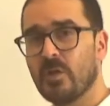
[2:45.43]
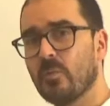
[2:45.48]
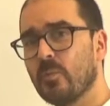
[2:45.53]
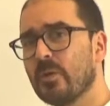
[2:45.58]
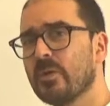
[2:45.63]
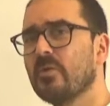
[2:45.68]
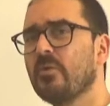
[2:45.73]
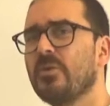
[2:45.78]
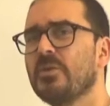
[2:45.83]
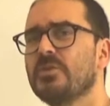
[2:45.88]

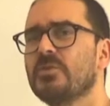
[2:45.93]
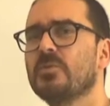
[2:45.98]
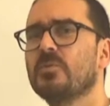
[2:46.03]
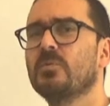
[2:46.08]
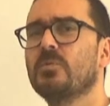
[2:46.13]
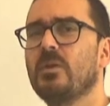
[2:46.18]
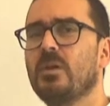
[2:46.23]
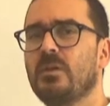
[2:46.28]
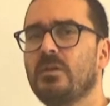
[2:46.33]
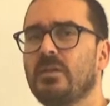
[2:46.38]
we're going to
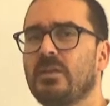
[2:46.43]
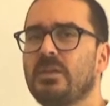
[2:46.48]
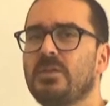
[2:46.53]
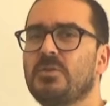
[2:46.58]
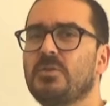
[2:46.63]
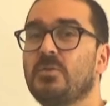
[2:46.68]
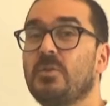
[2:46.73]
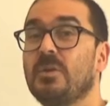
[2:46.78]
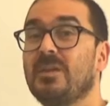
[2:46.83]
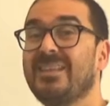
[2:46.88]
run
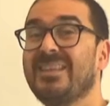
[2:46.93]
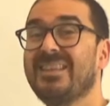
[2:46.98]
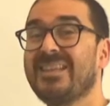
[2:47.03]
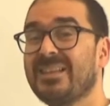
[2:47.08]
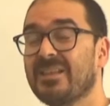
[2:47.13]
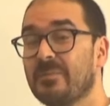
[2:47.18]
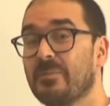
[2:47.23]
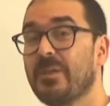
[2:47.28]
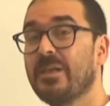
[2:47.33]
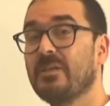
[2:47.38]
into a
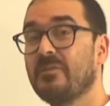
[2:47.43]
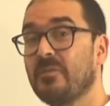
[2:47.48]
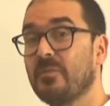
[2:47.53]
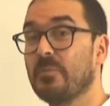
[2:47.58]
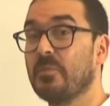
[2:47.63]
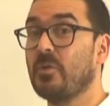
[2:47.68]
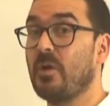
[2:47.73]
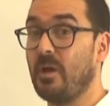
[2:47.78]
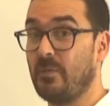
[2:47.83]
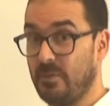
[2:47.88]
little bit of a
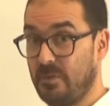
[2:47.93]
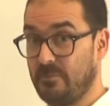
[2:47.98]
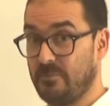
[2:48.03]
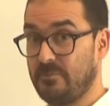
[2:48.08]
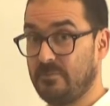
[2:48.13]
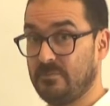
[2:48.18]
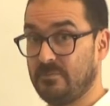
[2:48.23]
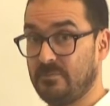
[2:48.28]
problem.